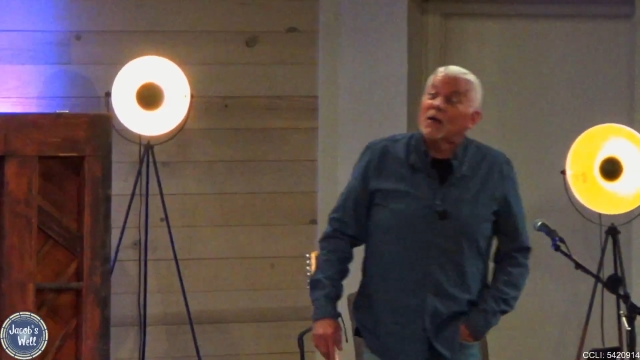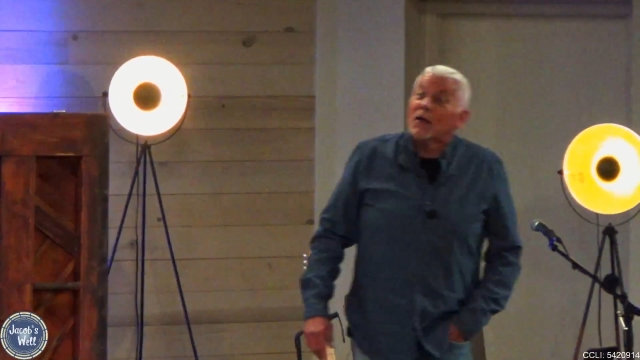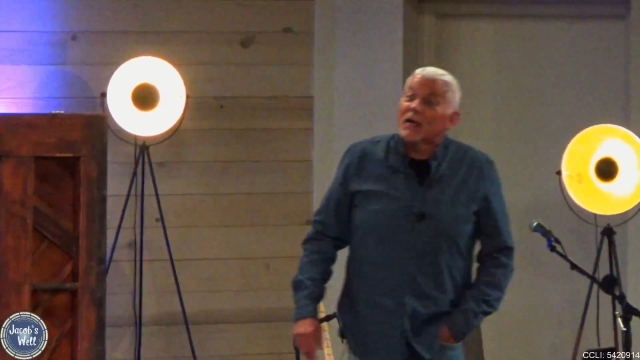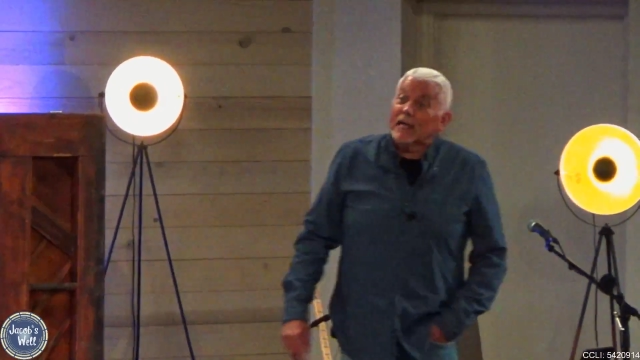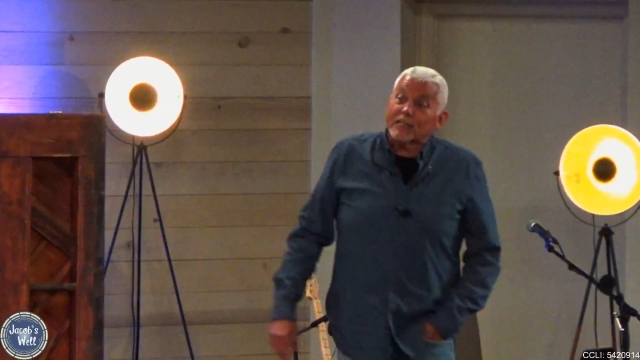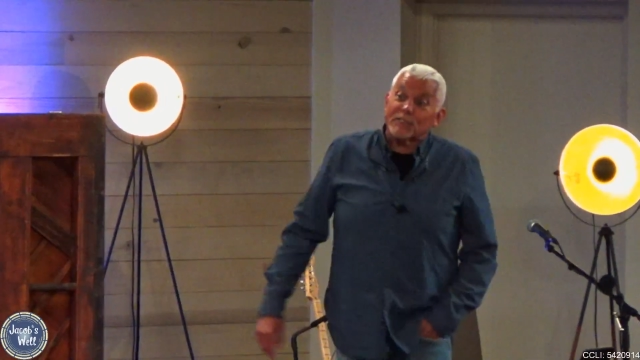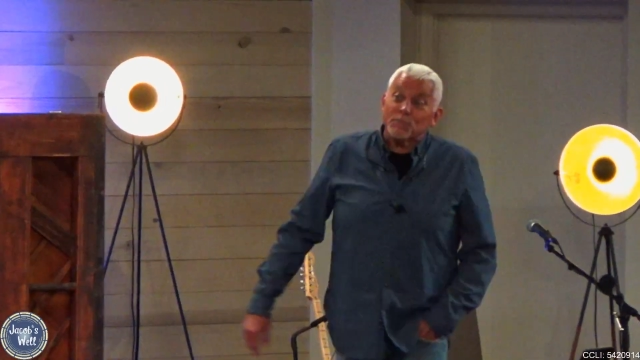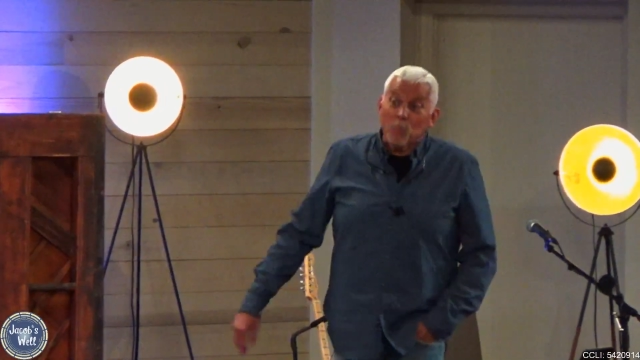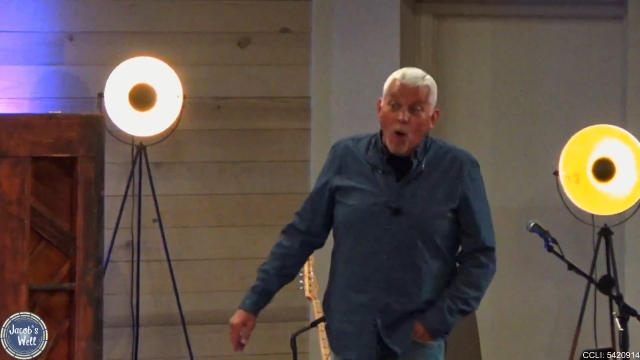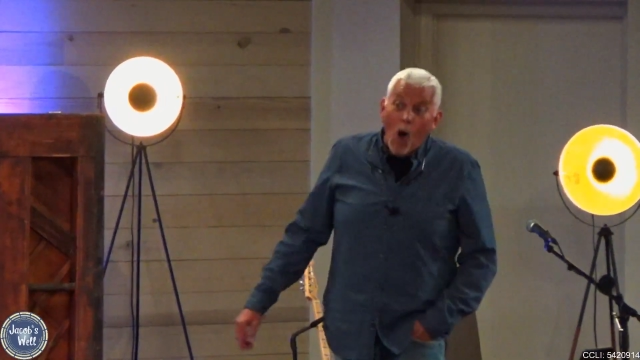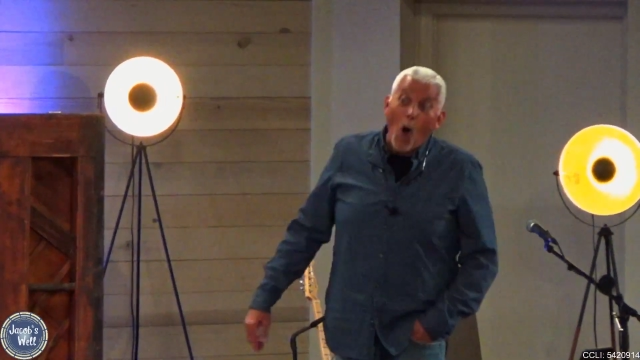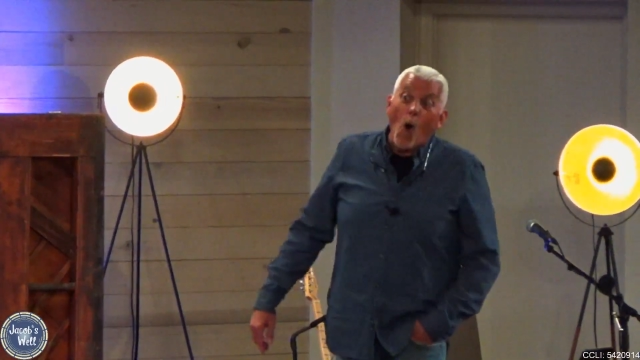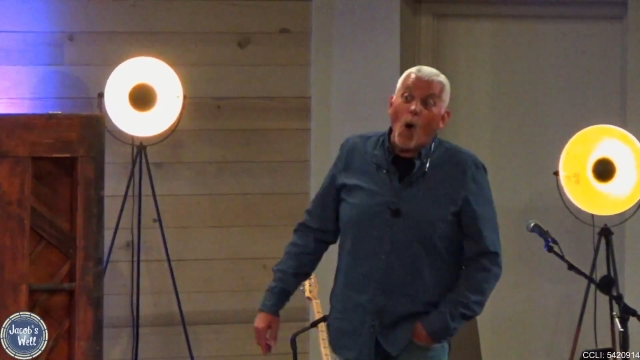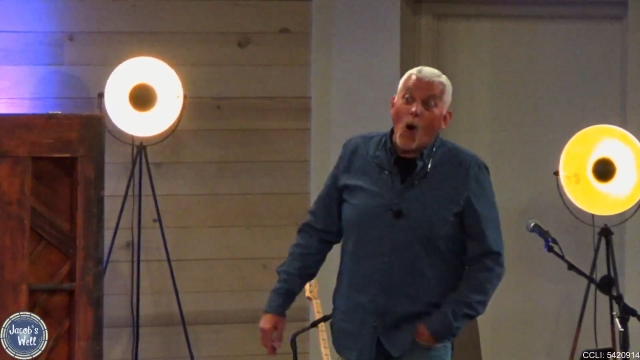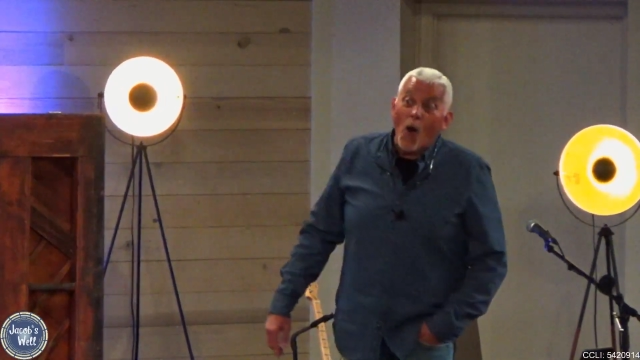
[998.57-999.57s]
It's
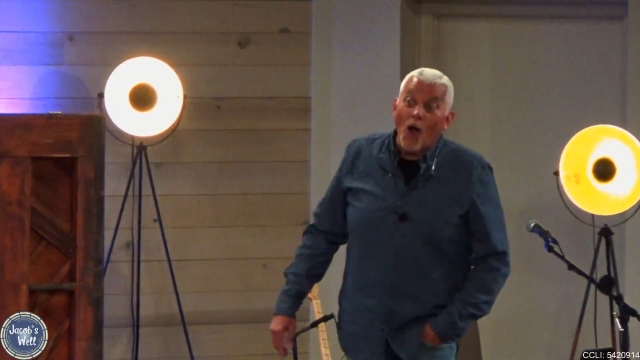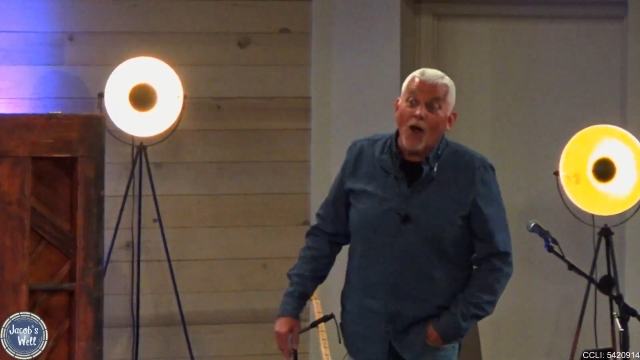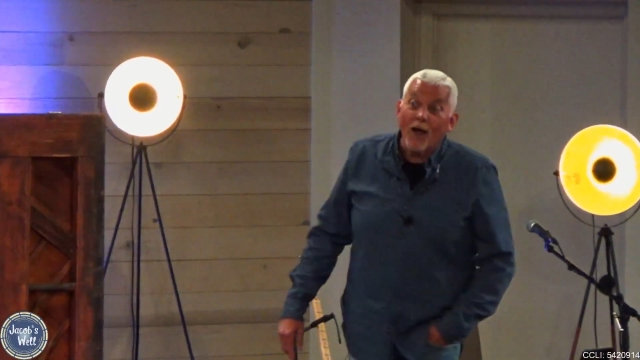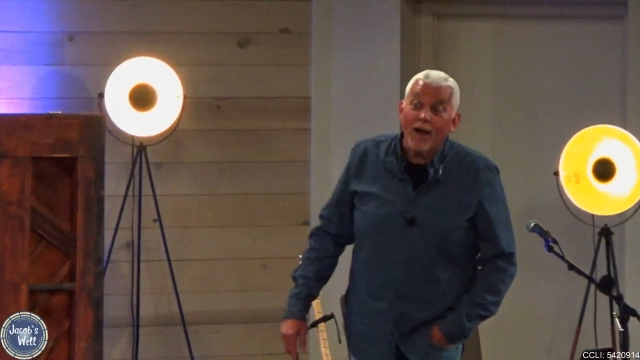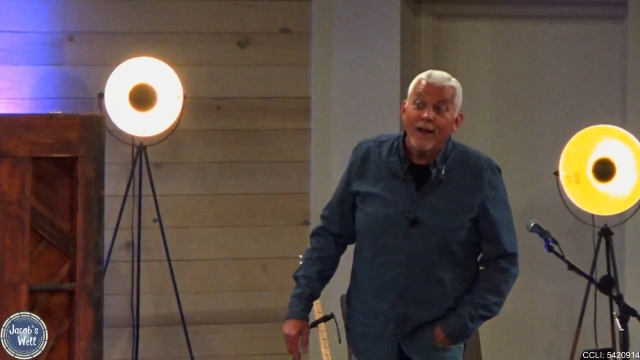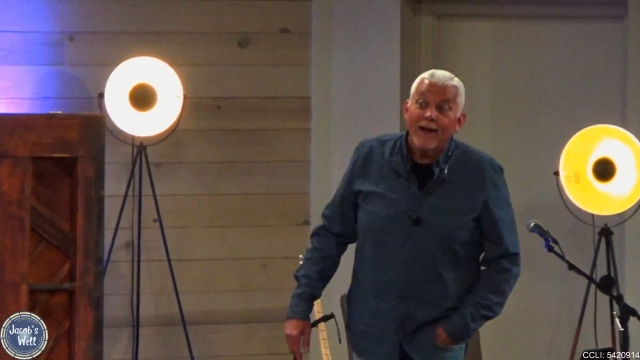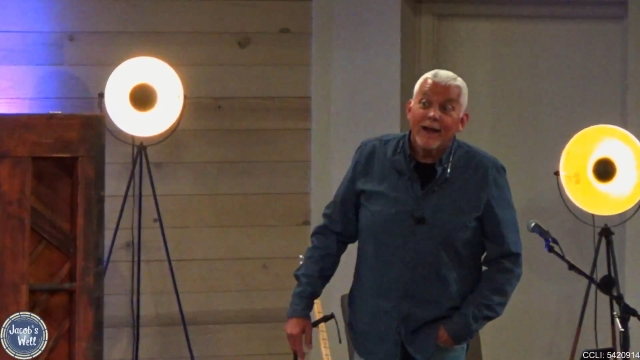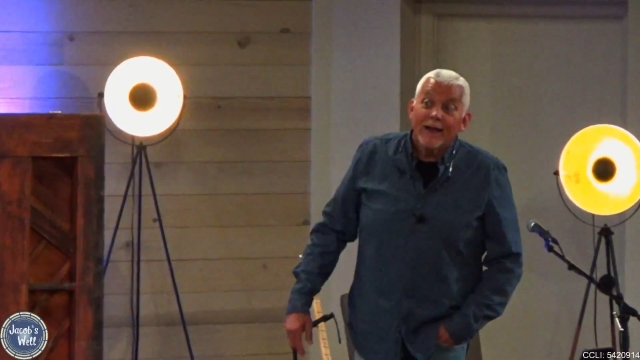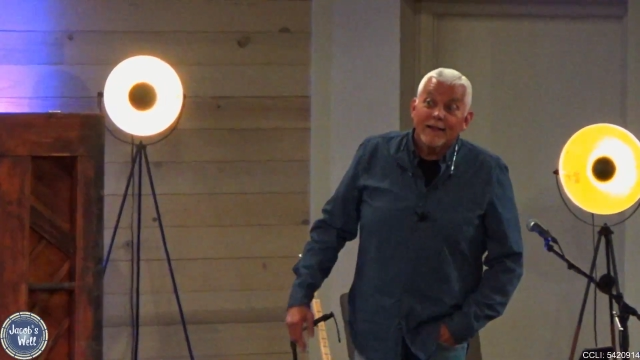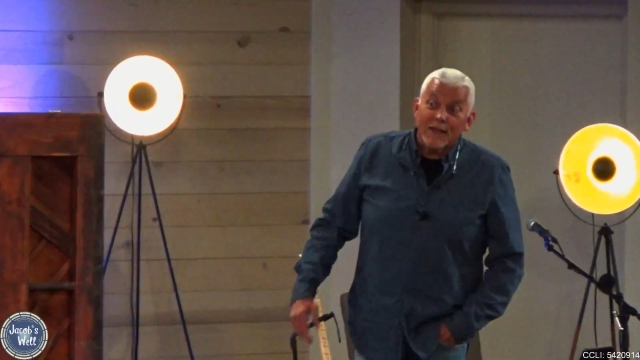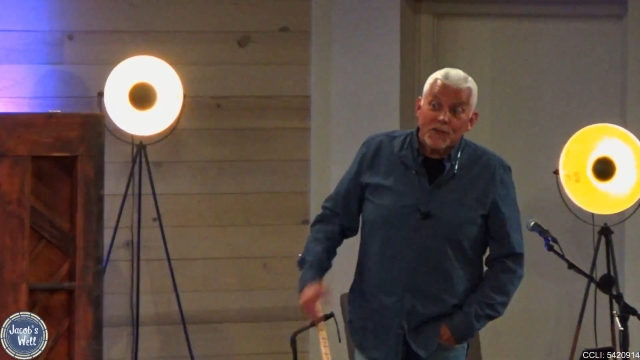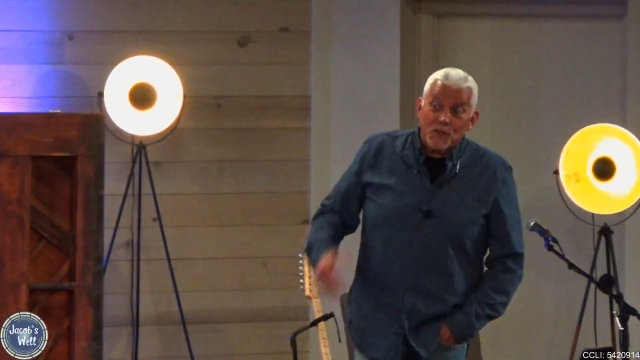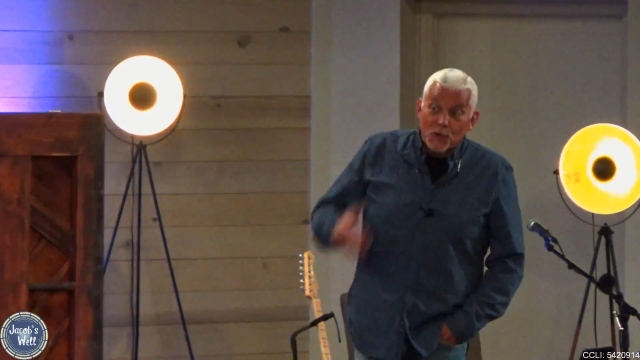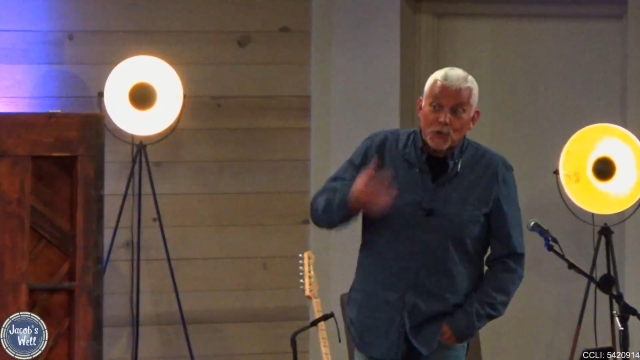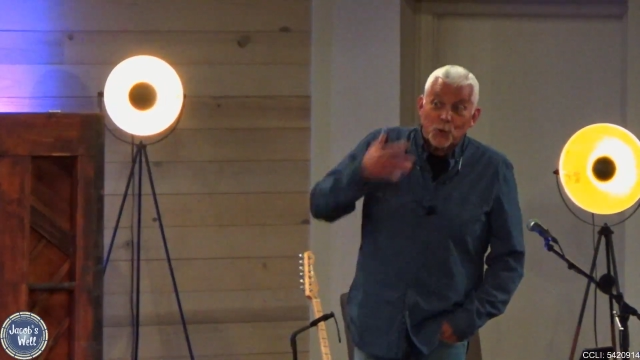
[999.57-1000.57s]
more
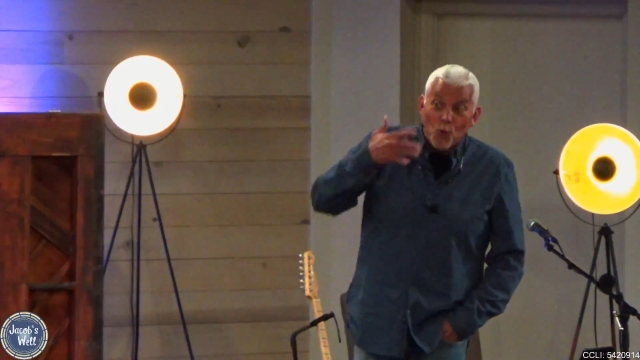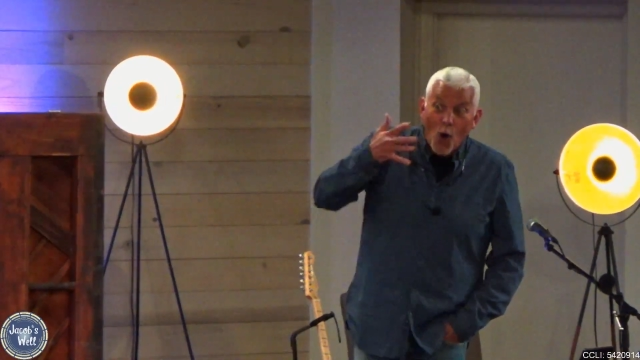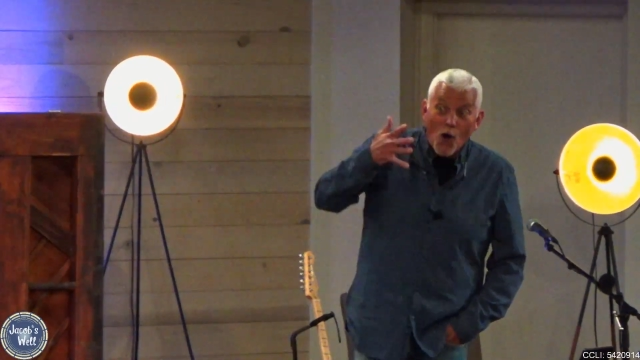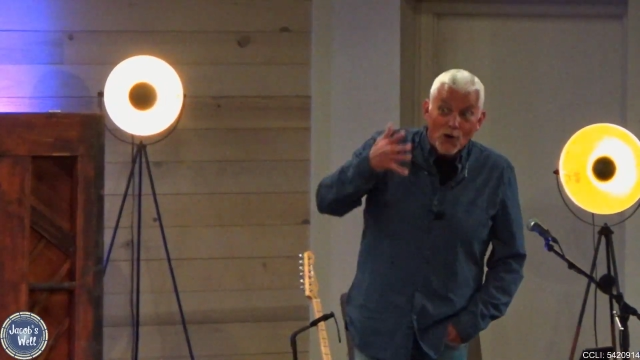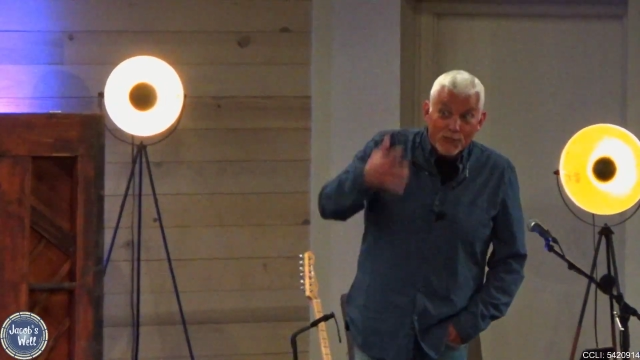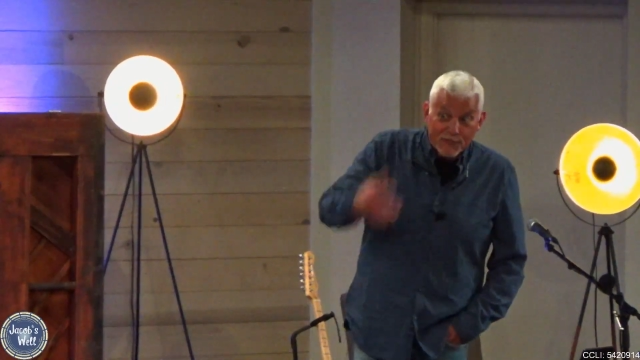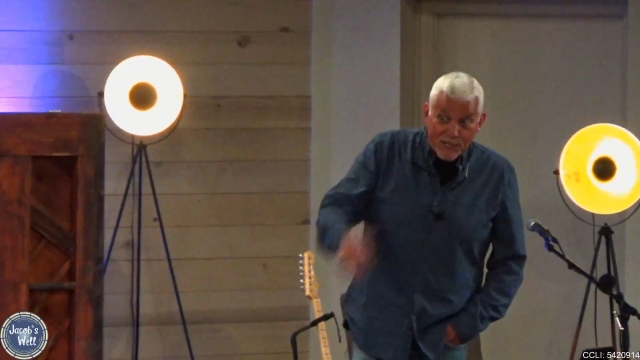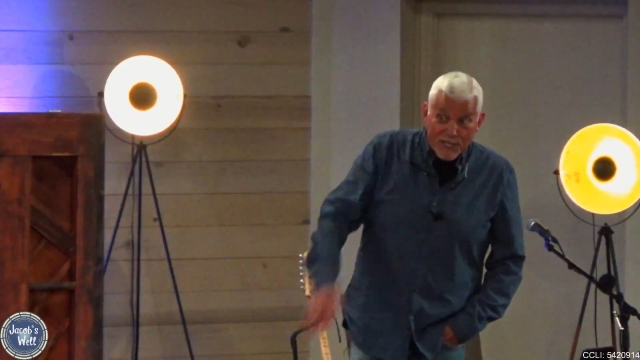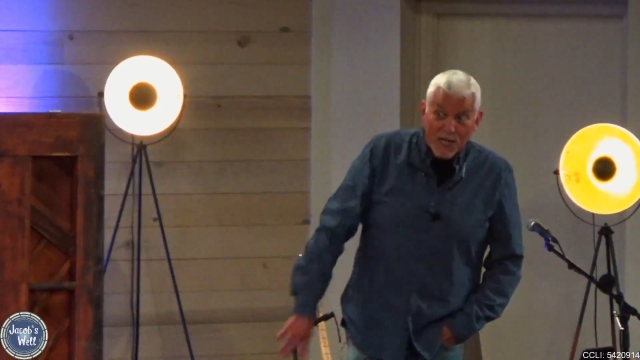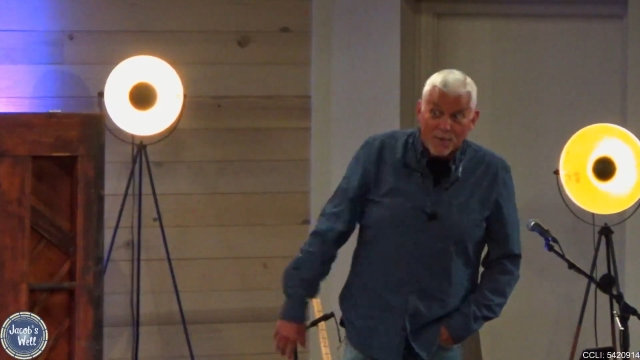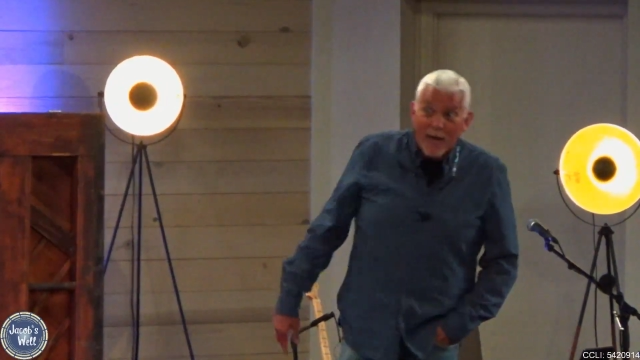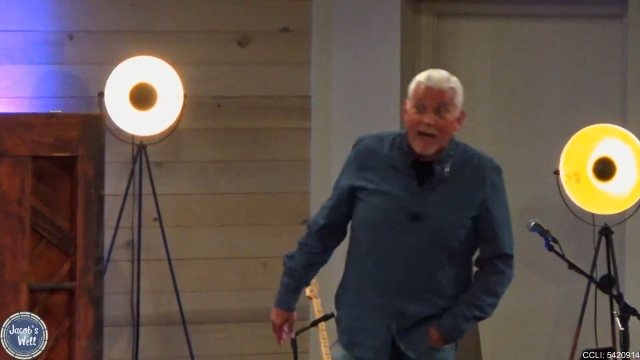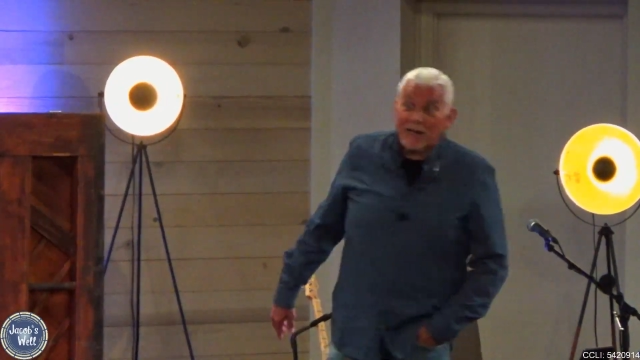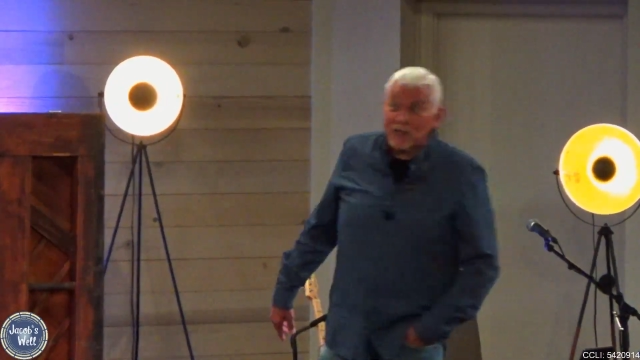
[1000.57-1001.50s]
than just words that come out of